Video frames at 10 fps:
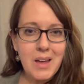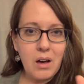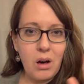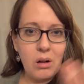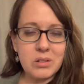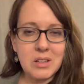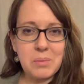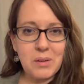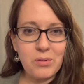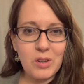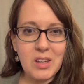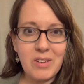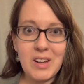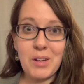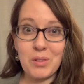All can be
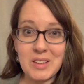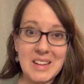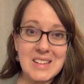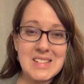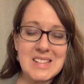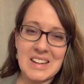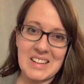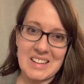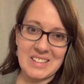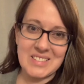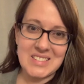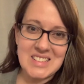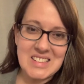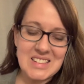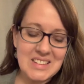forgiven and released and healed.
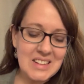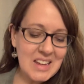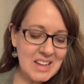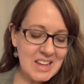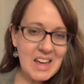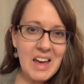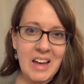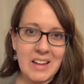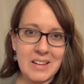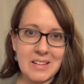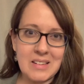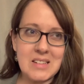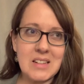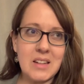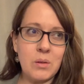
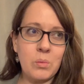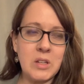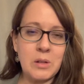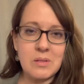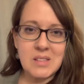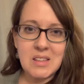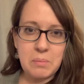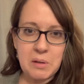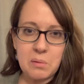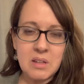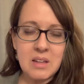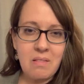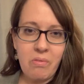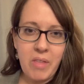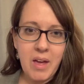And when you see the beauty
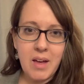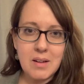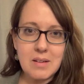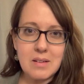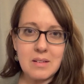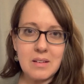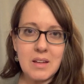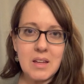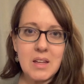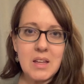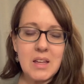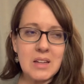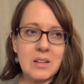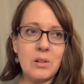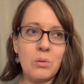in that, it
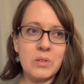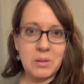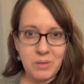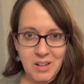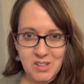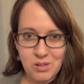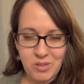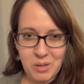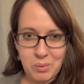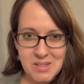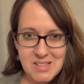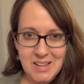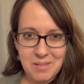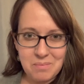can only raise your frequency.